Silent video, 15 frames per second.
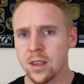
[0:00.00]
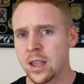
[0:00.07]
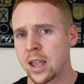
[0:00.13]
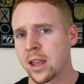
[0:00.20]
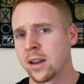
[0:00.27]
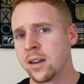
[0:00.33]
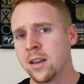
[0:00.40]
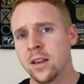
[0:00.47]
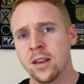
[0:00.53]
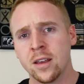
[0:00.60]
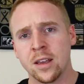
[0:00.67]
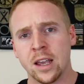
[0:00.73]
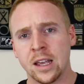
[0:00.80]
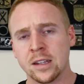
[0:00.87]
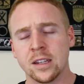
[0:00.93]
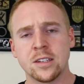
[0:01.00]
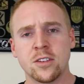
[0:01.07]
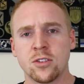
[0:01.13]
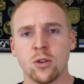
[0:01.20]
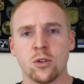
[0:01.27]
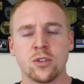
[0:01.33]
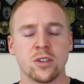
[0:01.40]
And
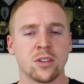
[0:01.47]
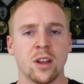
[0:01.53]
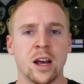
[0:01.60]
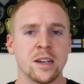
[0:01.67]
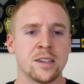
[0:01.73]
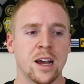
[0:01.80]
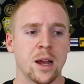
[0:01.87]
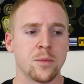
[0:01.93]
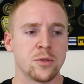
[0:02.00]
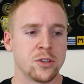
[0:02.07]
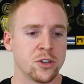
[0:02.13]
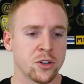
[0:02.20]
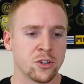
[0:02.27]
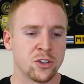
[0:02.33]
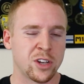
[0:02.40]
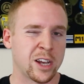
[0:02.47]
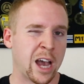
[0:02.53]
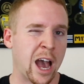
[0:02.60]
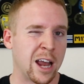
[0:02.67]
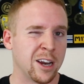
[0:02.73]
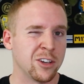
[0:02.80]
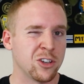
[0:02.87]
enlisted soldiers, a lot of times you're
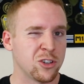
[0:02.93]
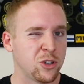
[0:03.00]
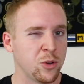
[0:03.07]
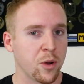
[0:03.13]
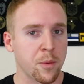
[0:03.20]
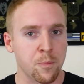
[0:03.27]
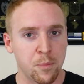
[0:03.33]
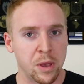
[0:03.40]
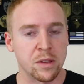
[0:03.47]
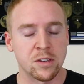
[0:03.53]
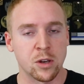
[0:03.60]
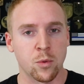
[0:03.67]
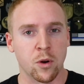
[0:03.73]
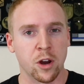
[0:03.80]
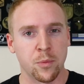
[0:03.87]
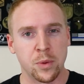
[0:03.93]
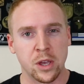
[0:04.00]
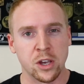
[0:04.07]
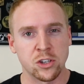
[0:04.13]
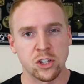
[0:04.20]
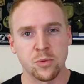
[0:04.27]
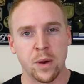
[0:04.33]
kind of just doing busy work
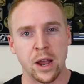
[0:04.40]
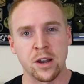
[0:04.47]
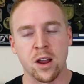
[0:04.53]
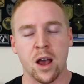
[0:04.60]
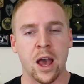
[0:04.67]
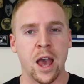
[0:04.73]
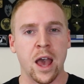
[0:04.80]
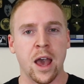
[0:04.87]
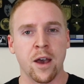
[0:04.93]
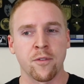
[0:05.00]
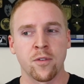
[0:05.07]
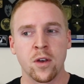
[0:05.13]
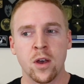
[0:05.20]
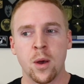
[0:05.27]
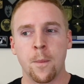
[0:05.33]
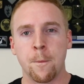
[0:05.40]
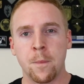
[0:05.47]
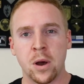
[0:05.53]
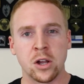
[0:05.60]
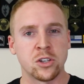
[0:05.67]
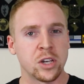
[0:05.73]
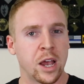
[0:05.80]
because you might not have
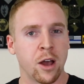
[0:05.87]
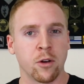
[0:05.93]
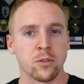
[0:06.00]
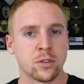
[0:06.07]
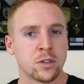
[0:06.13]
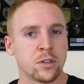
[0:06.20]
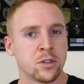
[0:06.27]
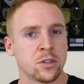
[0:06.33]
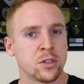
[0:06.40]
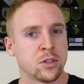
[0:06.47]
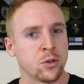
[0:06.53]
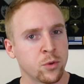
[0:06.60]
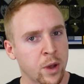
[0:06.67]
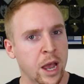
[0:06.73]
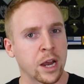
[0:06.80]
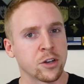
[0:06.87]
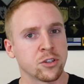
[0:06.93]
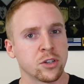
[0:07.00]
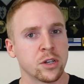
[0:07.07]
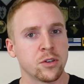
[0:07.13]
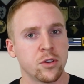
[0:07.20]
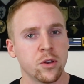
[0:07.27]
much else to
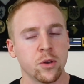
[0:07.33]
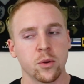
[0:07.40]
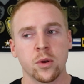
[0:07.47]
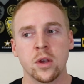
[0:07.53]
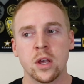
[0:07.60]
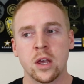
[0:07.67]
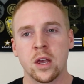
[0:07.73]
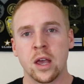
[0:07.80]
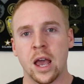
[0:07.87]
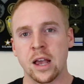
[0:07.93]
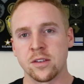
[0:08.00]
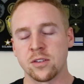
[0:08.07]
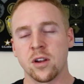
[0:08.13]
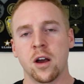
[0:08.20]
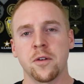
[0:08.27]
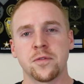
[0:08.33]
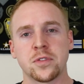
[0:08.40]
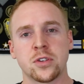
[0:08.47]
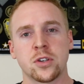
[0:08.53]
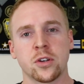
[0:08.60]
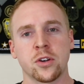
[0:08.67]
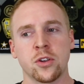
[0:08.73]
actually do. As an
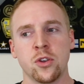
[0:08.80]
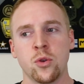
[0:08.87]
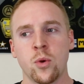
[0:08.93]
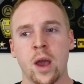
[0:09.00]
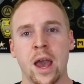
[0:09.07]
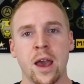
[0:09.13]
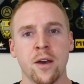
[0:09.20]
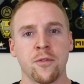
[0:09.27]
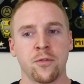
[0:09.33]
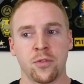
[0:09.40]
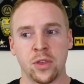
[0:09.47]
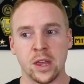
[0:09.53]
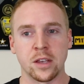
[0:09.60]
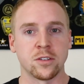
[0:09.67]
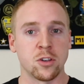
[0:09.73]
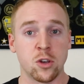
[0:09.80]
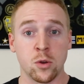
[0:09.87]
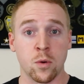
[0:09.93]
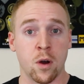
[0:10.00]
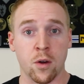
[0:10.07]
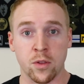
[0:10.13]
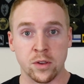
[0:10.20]
officer, you have things to
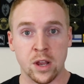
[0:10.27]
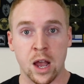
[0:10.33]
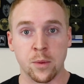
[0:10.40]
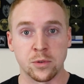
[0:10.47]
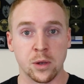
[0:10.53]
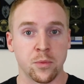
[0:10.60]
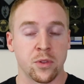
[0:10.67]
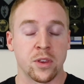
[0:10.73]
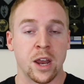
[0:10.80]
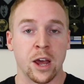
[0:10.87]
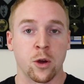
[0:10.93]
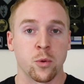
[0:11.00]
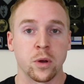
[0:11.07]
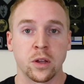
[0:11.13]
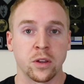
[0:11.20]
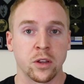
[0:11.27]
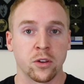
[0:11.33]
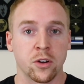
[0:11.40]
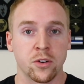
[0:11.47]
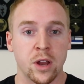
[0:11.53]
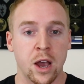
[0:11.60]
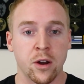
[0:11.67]
do all the time. Something that I quickly
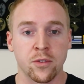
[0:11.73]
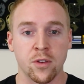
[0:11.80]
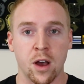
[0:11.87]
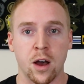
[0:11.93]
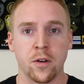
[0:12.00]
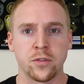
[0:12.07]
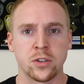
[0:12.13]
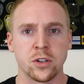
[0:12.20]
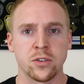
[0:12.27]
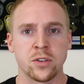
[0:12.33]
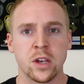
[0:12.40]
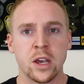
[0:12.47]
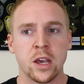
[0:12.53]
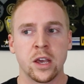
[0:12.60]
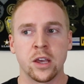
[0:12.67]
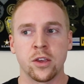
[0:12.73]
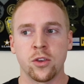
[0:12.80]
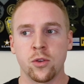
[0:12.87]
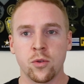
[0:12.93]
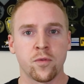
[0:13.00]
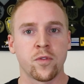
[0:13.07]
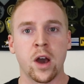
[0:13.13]
learned out as officers,
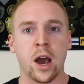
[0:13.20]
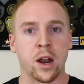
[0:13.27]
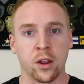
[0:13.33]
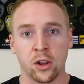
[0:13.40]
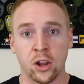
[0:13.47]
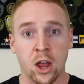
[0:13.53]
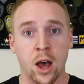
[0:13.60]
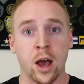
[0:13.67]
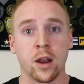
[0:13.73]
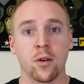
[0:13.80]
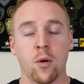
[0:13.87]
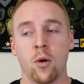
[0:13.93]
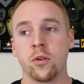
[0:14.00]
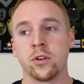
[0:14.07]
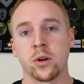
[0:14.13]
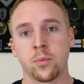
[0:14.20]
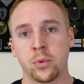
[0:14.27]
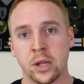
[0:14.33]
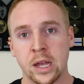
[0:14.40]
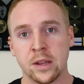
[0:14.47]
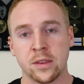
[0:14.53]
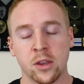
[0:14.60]
you've got a lot on your
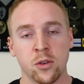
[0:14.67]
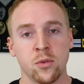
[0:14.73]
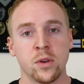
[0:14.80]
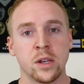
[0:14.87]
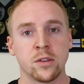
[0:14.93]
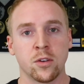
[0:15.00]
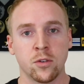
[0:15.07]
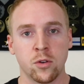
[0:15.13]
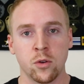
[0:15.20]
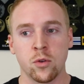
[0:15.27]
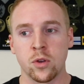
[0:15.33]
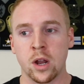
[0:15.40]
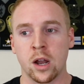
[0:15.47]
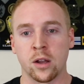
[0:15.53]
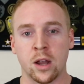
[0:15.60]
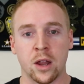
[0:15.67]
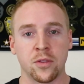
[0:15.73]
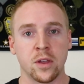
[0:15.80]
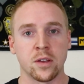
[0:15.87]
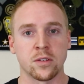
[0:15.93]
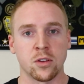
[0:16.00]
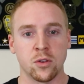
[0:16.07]
plate that you need to do. You got a lot of
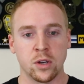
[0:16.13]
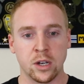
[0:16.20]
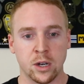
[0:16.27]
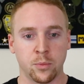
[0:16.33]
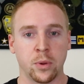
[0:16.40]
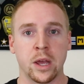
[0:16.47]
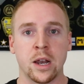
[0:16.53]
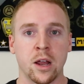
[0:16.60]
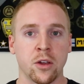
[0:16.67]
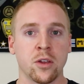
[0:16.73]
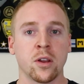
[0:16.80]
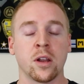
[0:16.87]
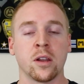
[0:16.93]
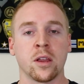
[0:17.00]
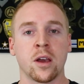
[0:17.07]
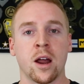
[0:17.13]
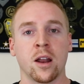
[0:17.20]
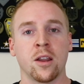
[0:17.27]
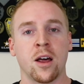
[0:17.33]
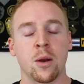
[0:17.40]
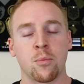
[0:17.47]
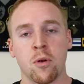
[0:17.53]
things that you need to plan out. You got a
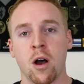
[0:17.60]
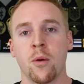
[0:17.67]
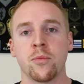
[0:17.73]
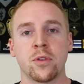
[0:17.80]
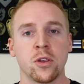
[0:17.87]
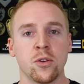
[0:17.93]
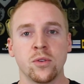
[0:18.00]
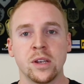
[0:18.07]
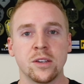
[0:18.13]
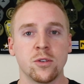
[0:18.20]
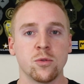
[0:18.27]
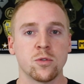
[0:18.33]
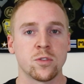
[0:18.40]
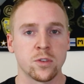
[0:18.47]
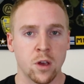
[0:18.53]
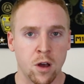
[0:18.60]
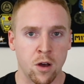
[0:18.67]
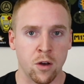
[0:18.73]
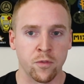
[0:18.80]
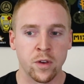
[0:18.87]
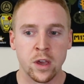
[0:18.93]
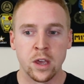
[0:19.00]
lot of problems that you need to
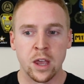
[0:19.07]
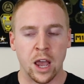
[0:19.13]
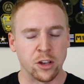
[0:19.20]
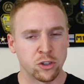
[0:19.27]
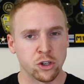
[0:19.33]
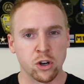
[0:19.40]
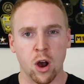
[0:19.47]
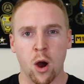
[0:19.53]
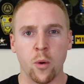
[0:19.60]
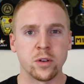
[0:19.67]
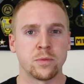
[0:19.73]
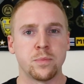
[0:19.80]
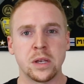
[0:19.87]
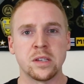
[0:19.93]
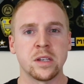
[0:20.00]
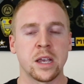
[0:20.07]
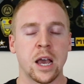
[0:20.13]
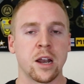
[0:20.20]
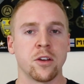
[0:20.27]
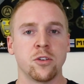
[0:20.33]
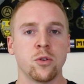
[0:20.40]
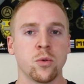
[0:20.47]
solve. And so you're always busy
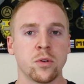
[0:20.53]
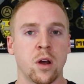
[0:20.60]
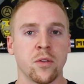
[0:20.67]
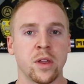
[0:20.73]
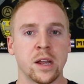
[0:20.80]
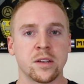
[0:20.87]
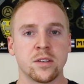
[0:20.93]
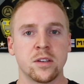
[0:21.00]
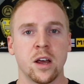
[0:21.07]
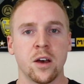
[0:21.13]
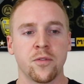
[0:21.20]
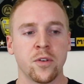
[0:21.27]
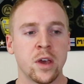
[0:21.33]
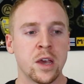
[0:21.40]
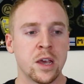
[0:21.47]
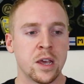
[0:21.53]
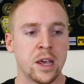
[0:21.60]
kind of doing all that stuff.